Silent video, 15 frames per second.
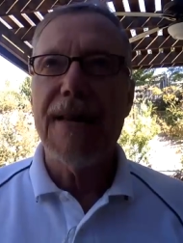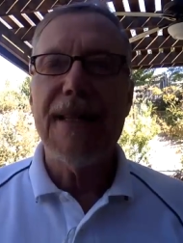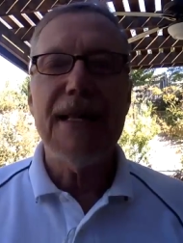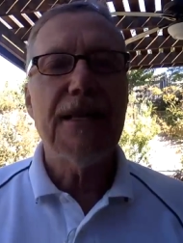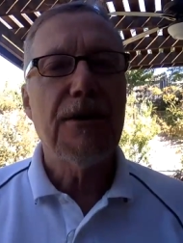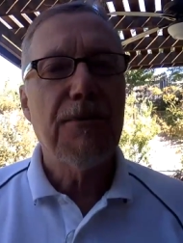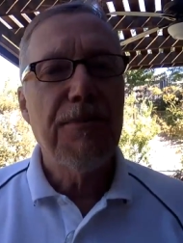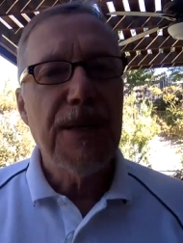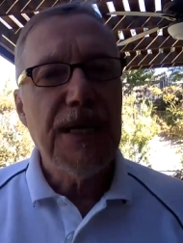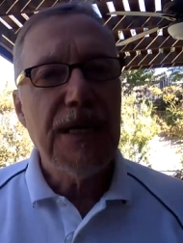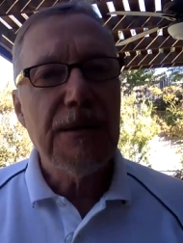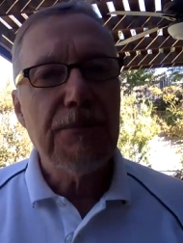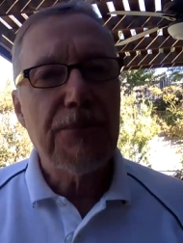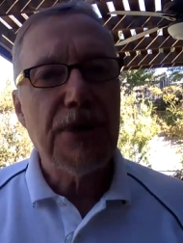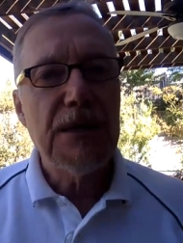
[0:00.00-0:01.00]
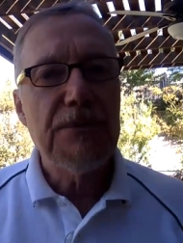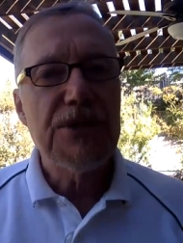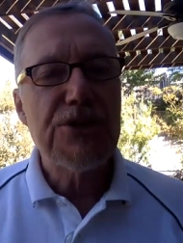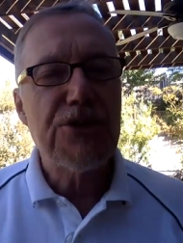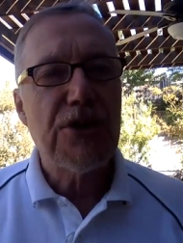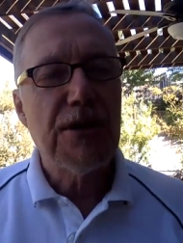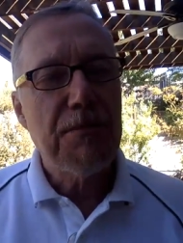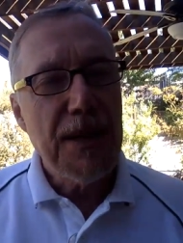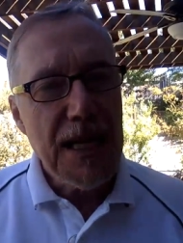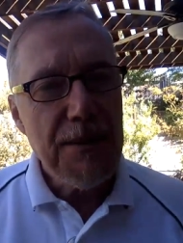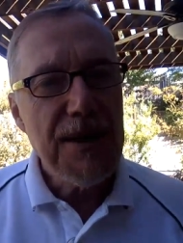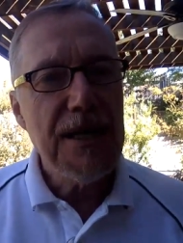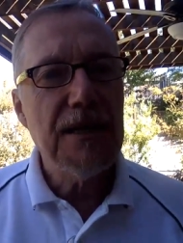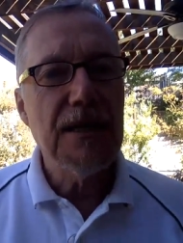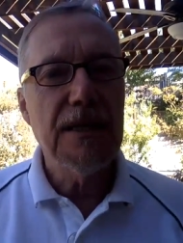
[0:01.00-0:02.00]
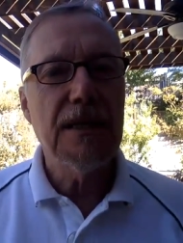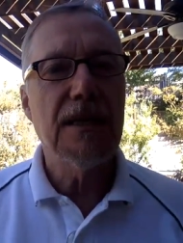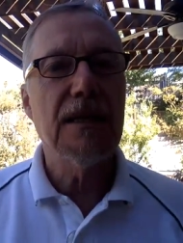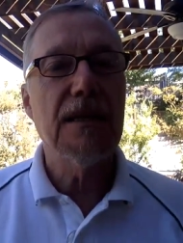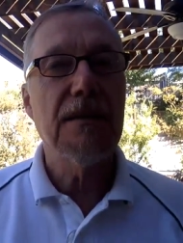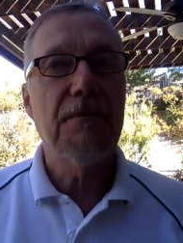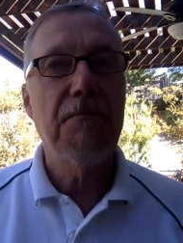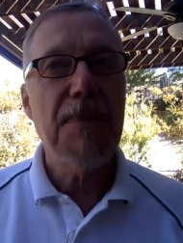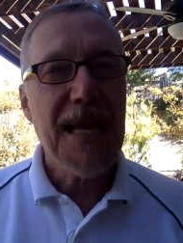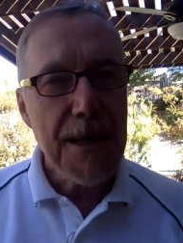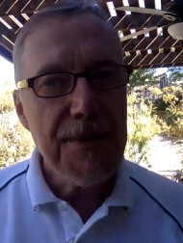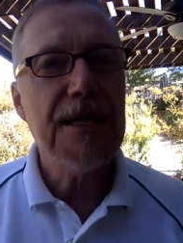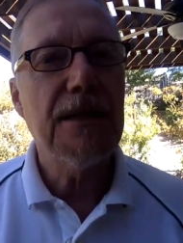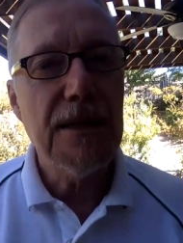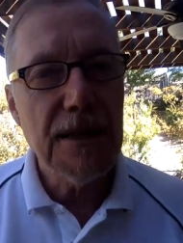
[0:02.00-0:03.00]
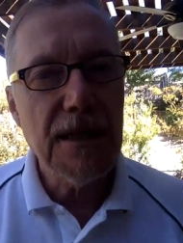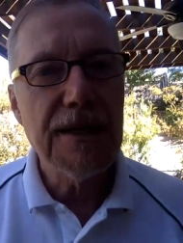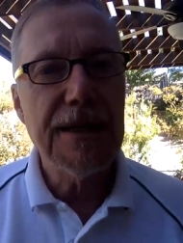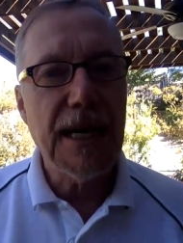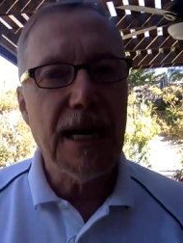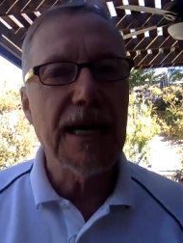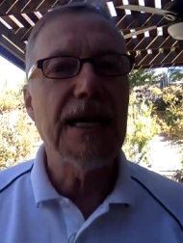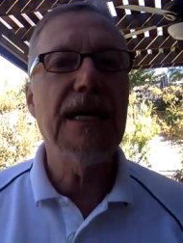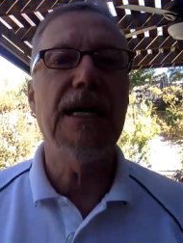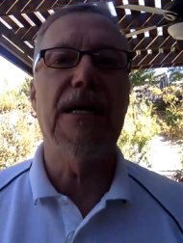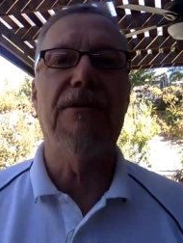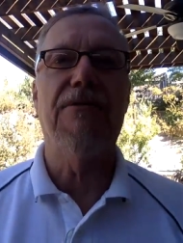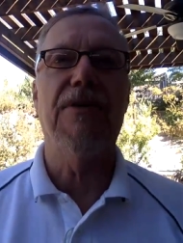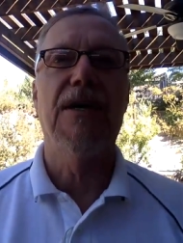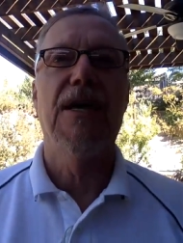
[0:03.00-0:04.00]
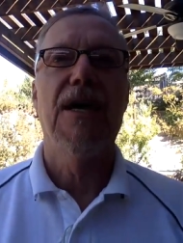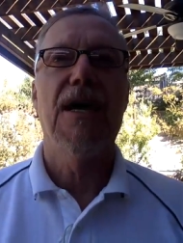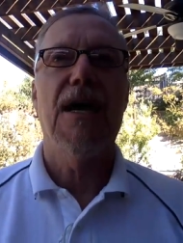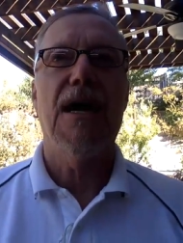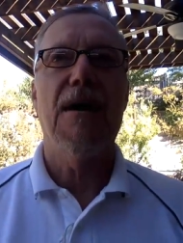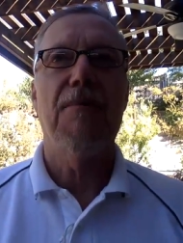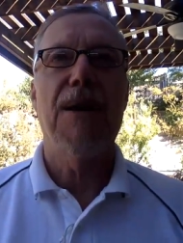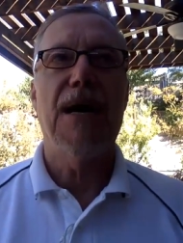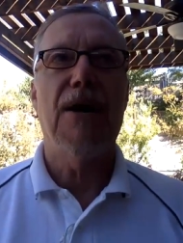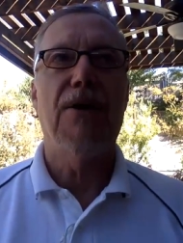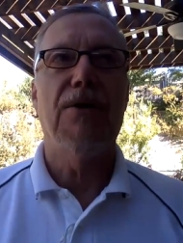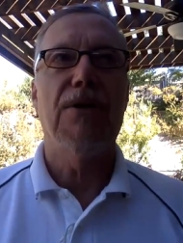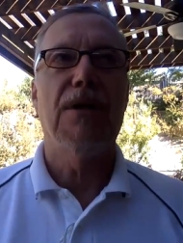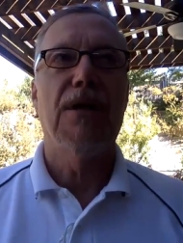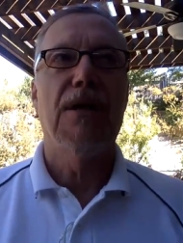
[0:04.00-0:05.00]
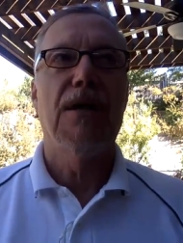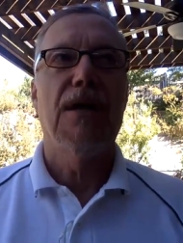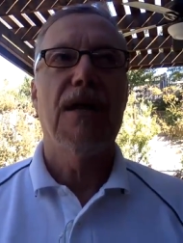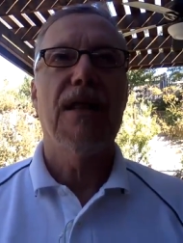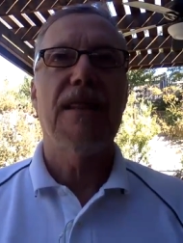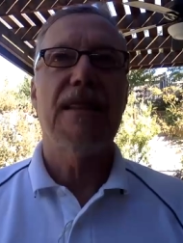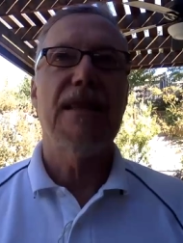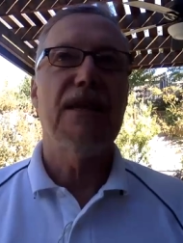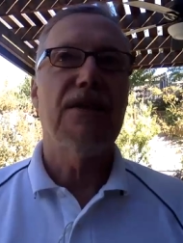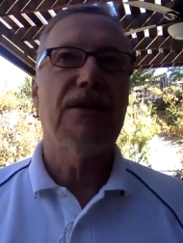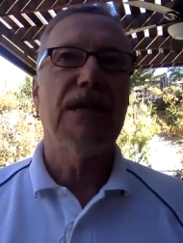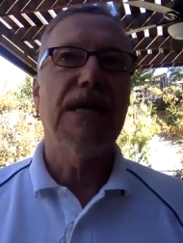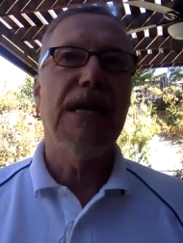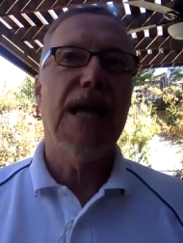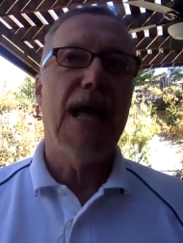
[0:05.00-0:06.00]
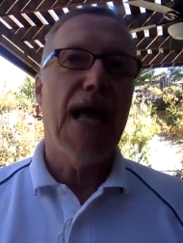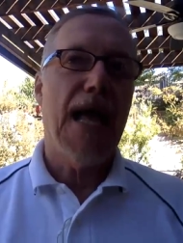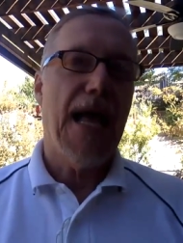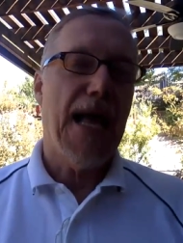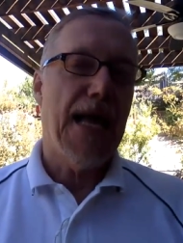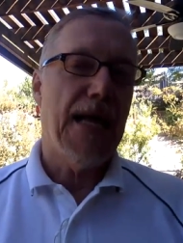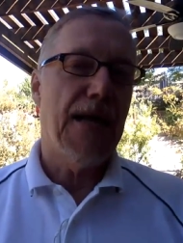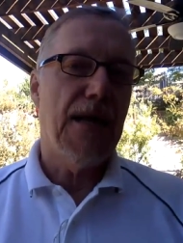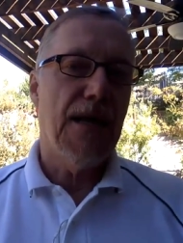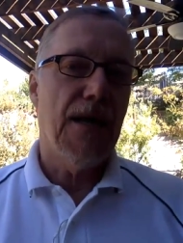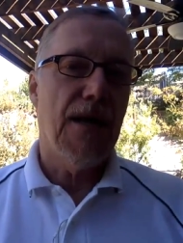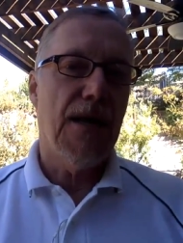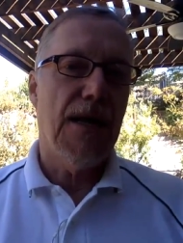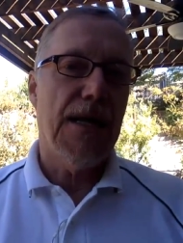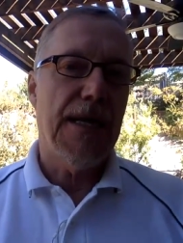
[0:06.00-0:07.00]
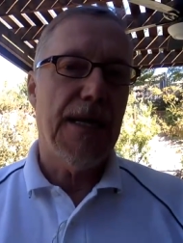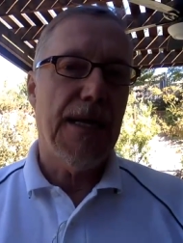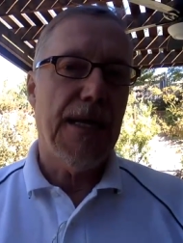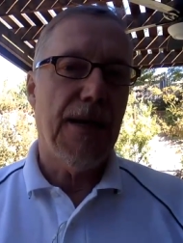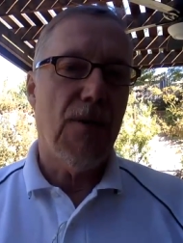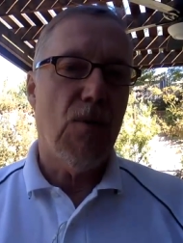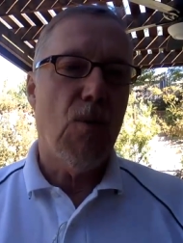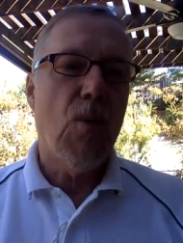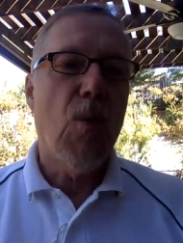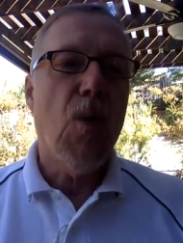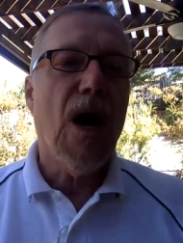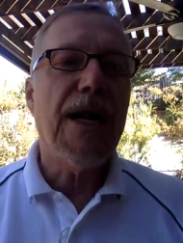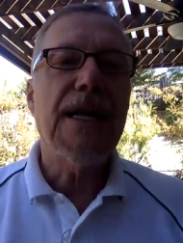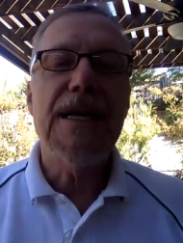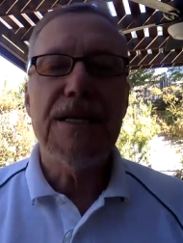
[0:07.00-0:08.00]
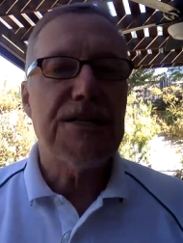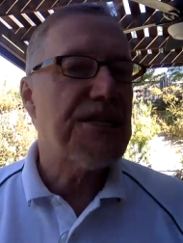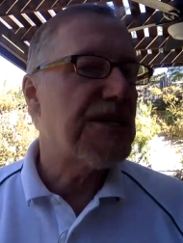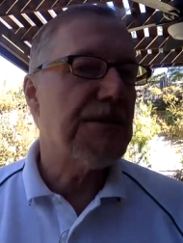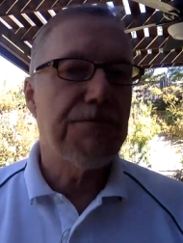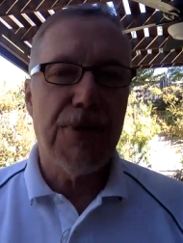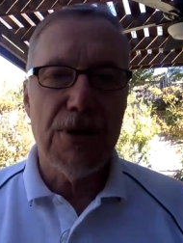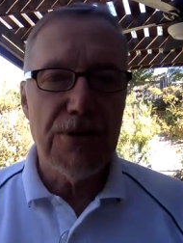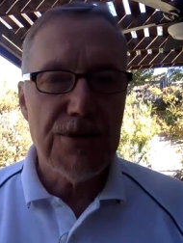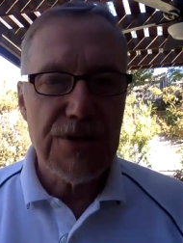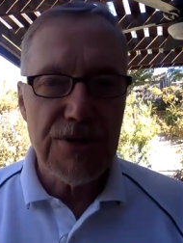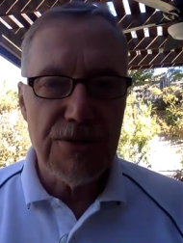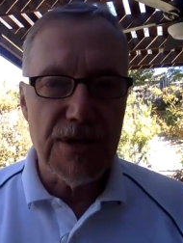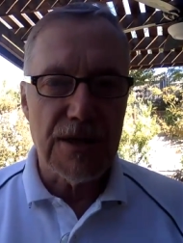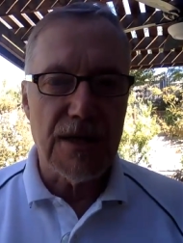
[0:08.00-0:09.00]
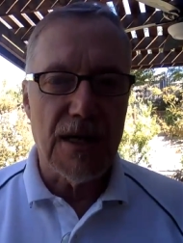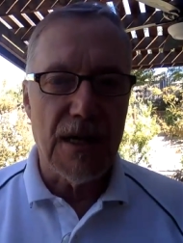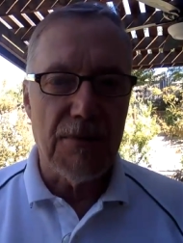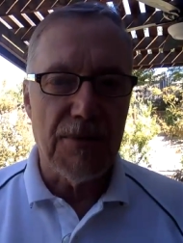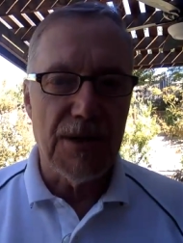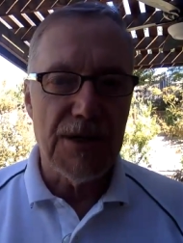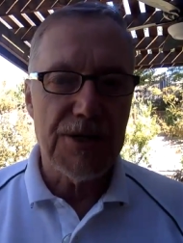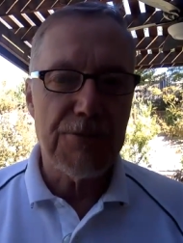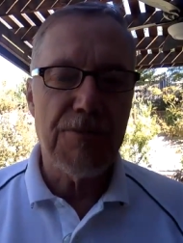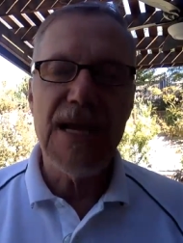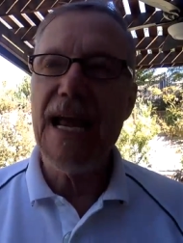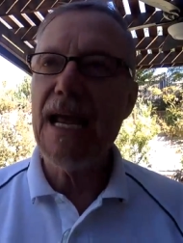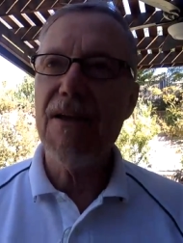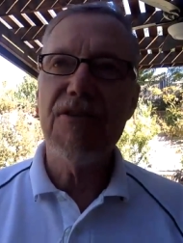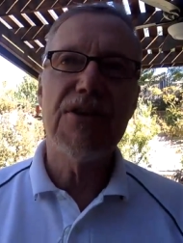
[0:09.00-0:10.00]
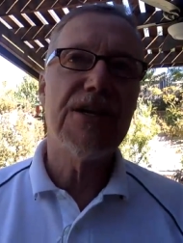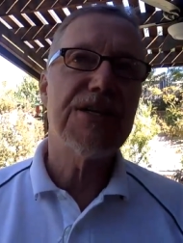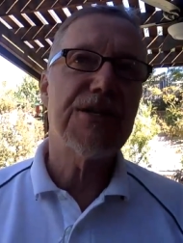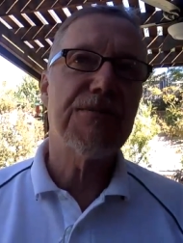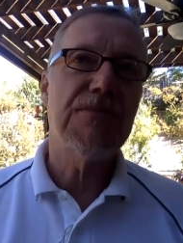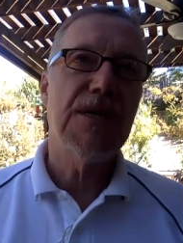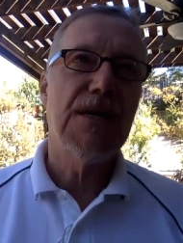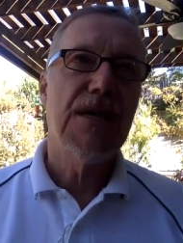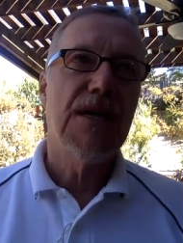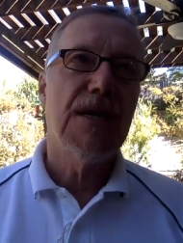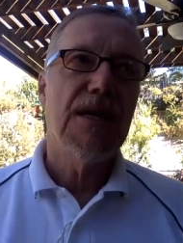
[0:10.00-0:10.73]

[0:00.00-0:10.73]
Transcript: I think they're being premature and maybe a little, maybe a little naive about theory and what it's supposed to accomplish. Behaviorism